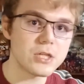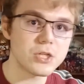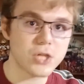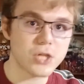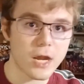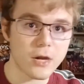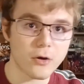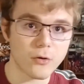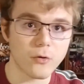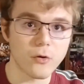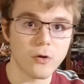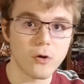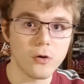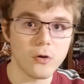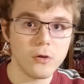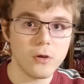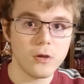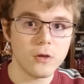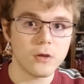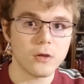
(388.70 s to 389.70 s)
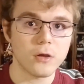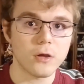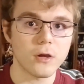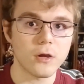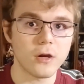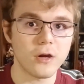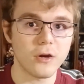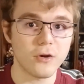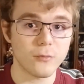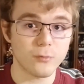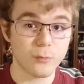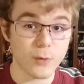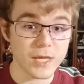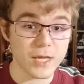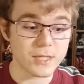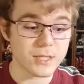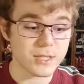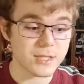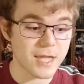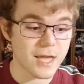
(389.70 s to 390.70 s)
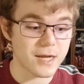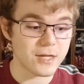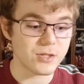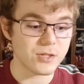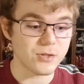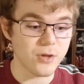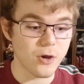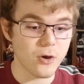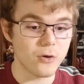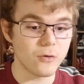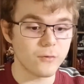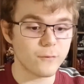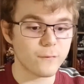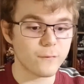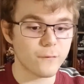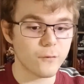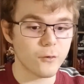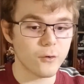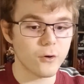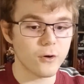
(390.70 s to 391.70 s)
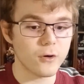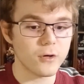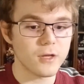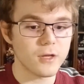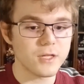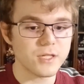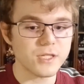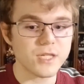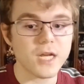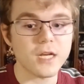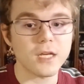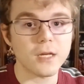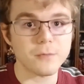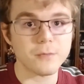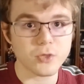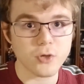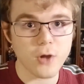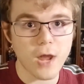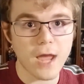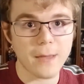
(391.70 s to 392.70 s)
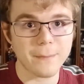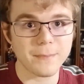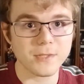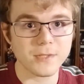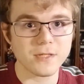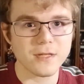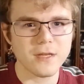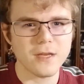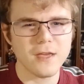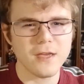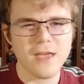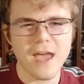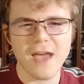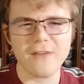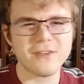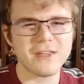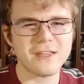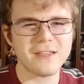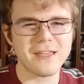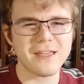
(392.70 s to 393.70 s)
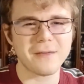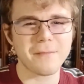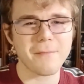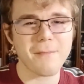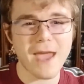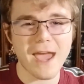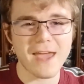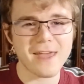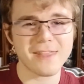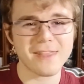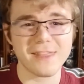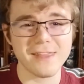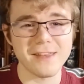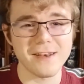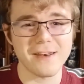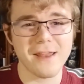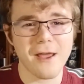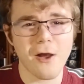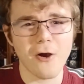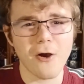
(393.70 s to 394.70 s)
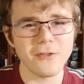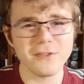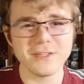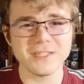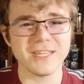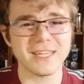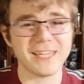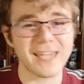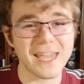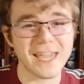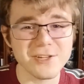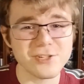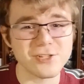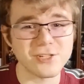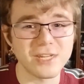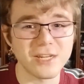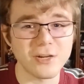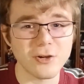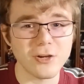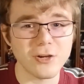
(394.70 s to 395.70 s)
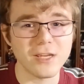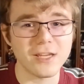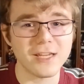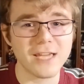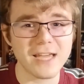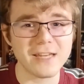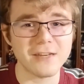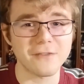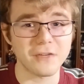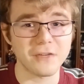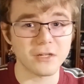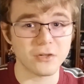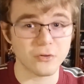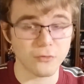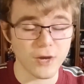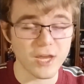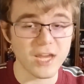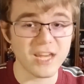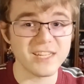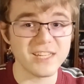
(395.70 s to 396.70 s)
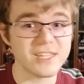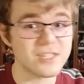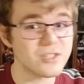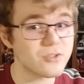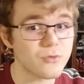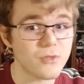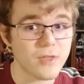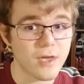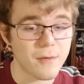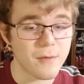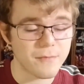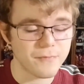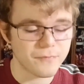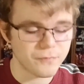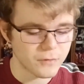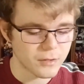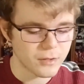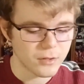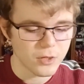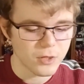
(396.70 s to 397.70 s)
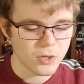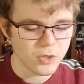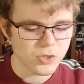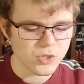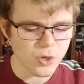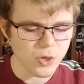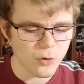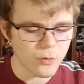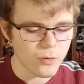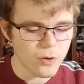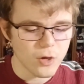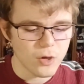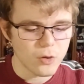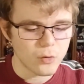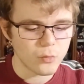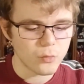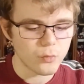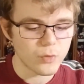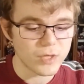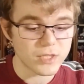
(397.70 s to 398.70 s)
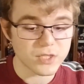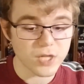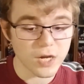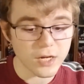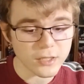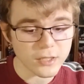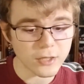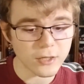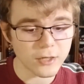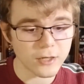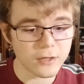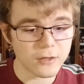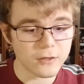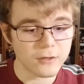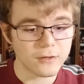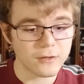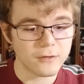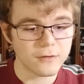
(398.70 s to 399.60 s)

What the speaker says: general, are a race that is known for setting up traps, having like math and all this like engineering kind of ingrained into them. So when Tucker,